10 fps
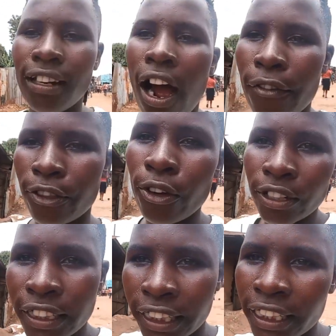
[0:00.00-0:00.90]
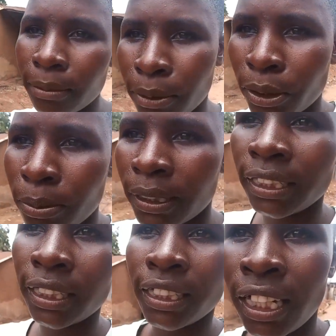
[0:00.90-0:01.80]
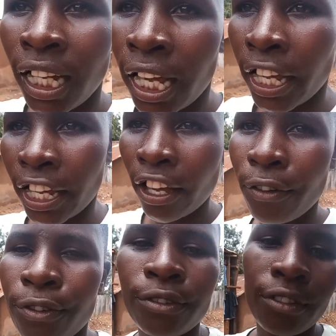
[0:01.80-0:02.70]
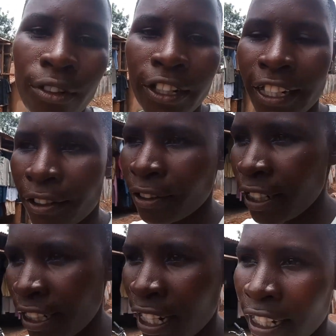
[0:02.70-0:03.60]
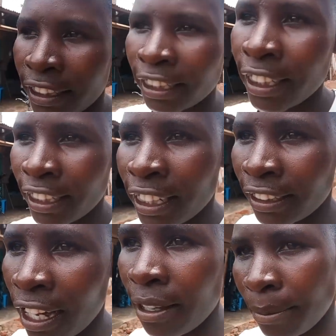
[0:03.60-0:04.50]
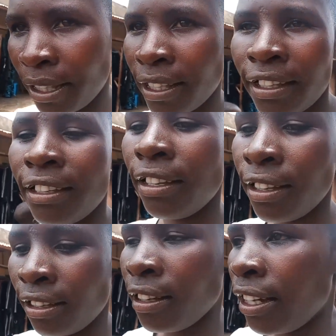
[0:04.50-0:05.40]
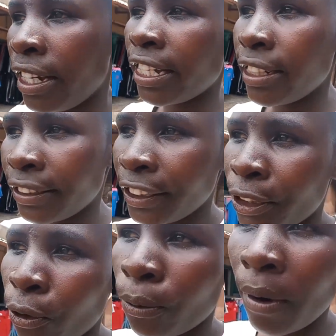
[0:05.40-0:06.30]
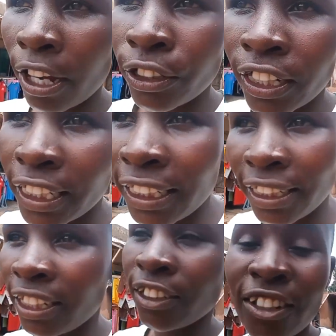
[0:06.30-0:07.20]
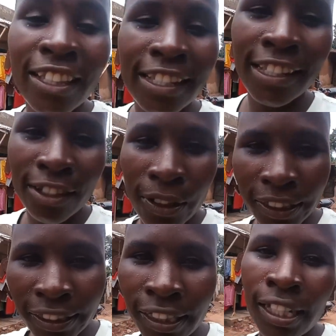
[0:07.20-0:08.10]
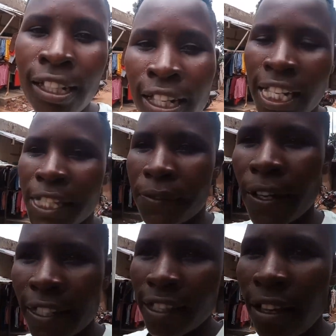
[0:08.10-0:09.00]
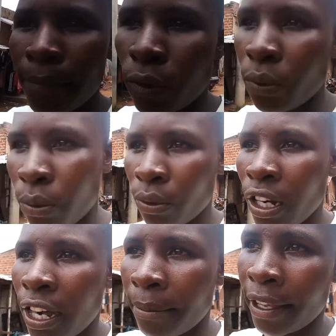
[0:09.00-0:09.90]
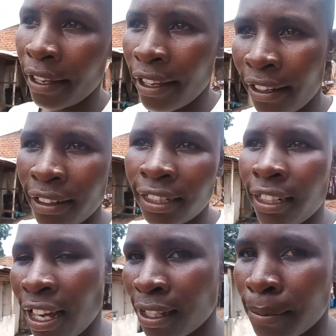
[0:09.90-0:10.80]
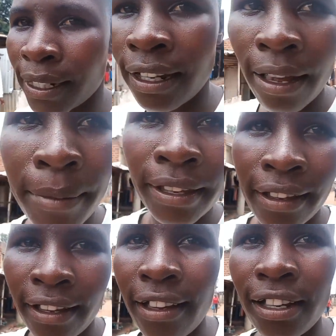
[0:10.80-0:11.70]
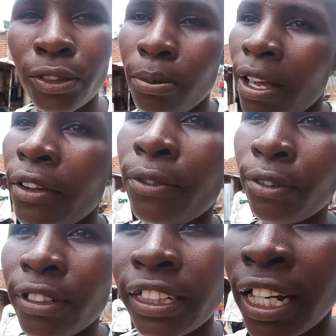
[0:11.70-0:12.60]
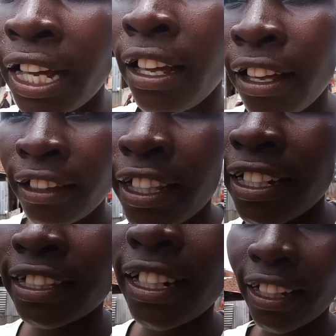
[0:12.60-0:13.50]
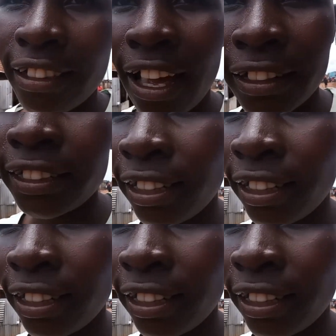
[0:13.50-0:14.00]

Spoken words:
I've told him to be careful on the road until the time he'll reach home. Actually, you know, this is not his first time to come here. He has been coming here to buy food, things like that.